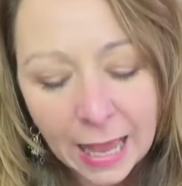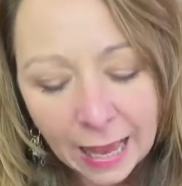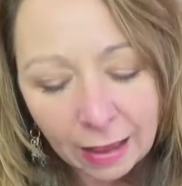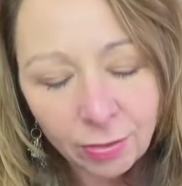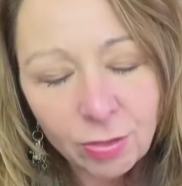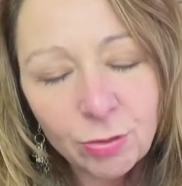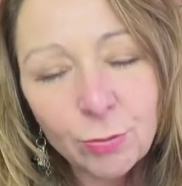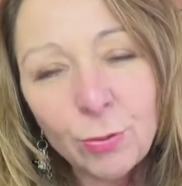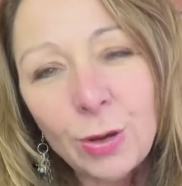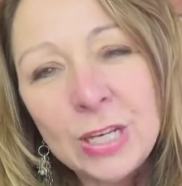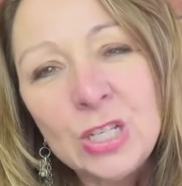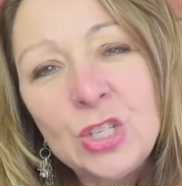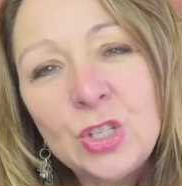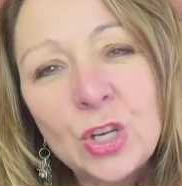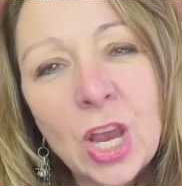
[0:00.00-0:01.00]
And through a
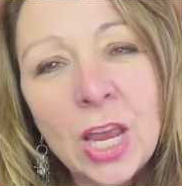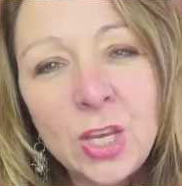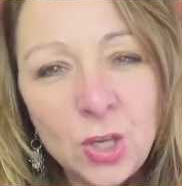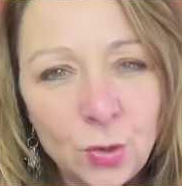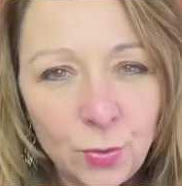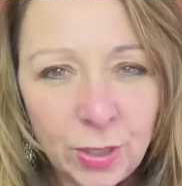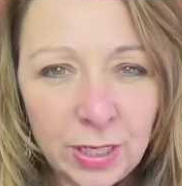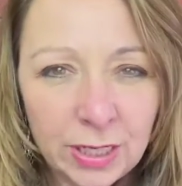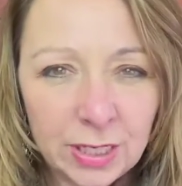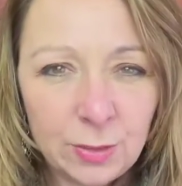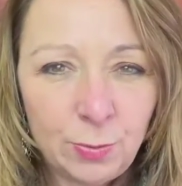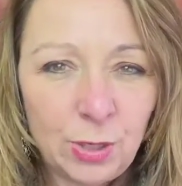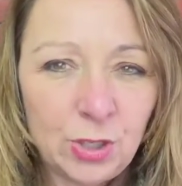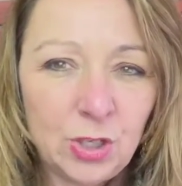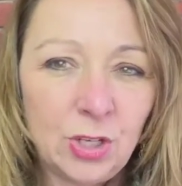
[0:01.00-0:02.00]
genuine
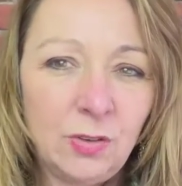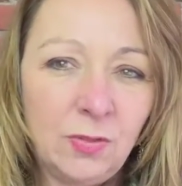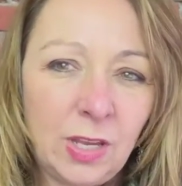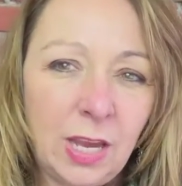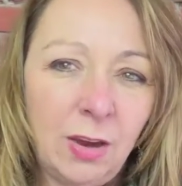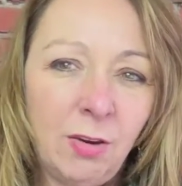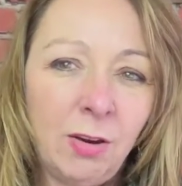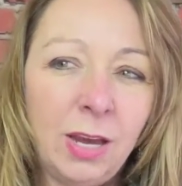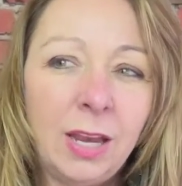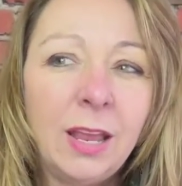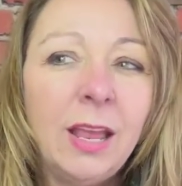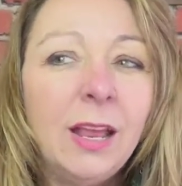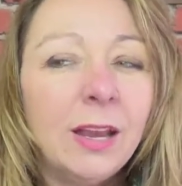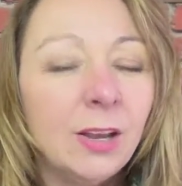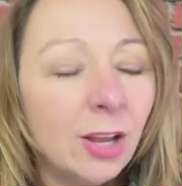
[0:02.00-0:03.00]
expression of caring,
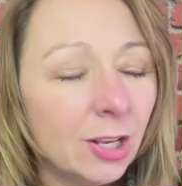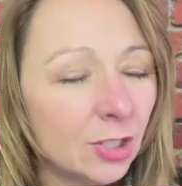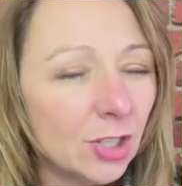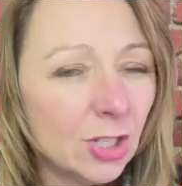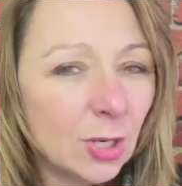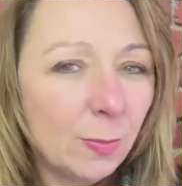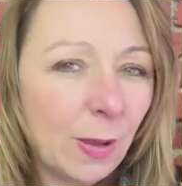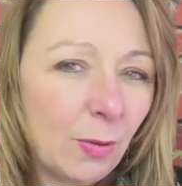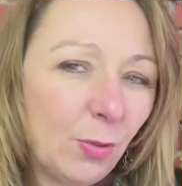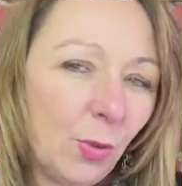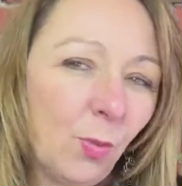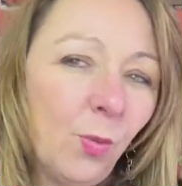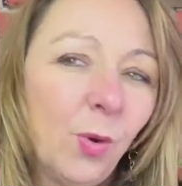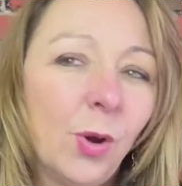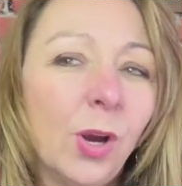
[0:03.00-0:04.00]
not just about the
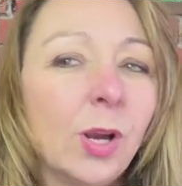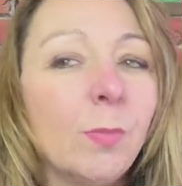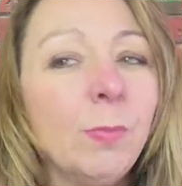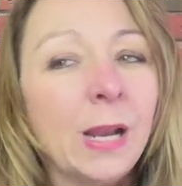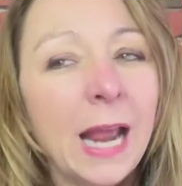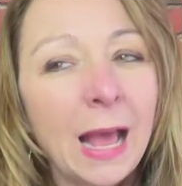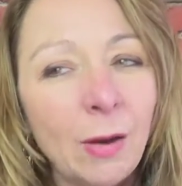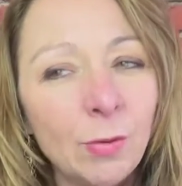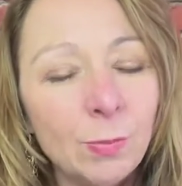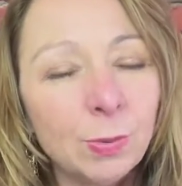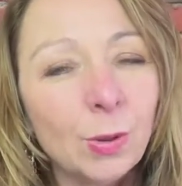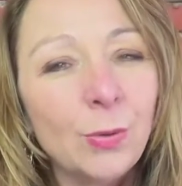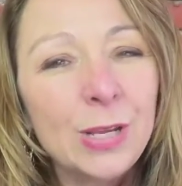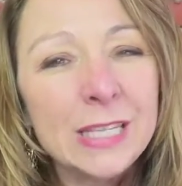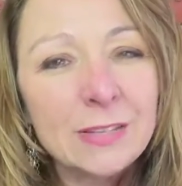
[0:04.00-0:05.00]
work, but how
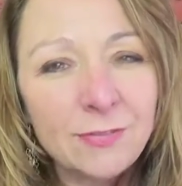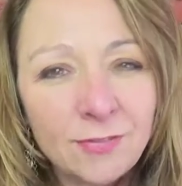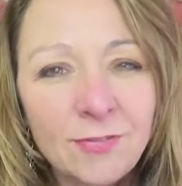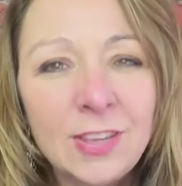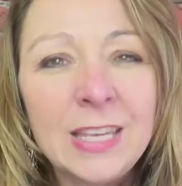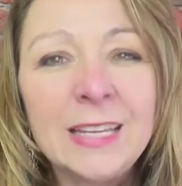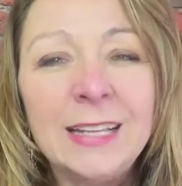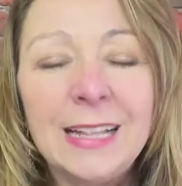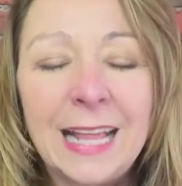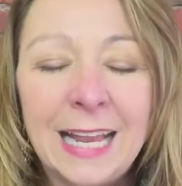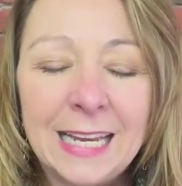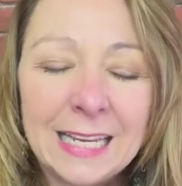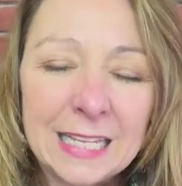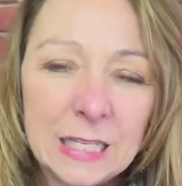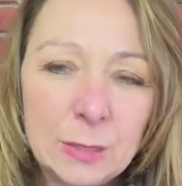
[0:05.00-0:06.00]
employees feel
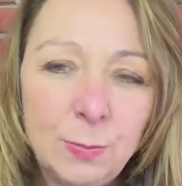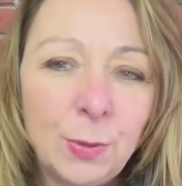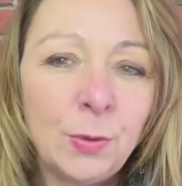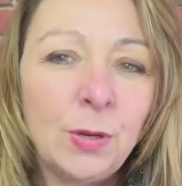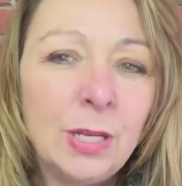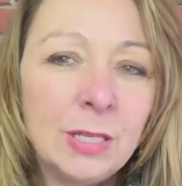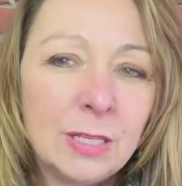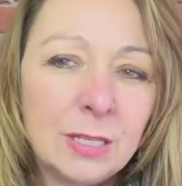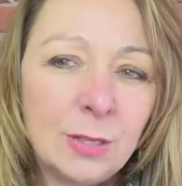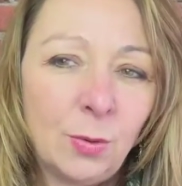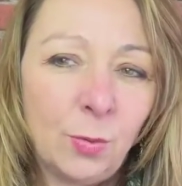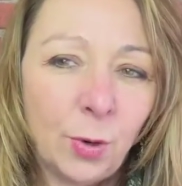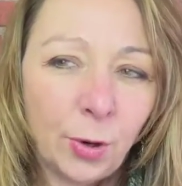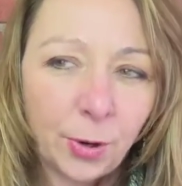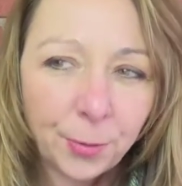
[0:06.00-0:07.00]
and experience the
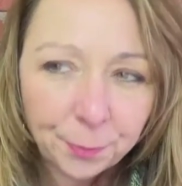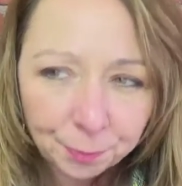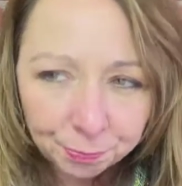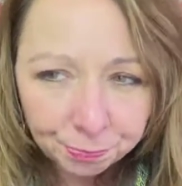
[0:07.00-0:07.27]
work.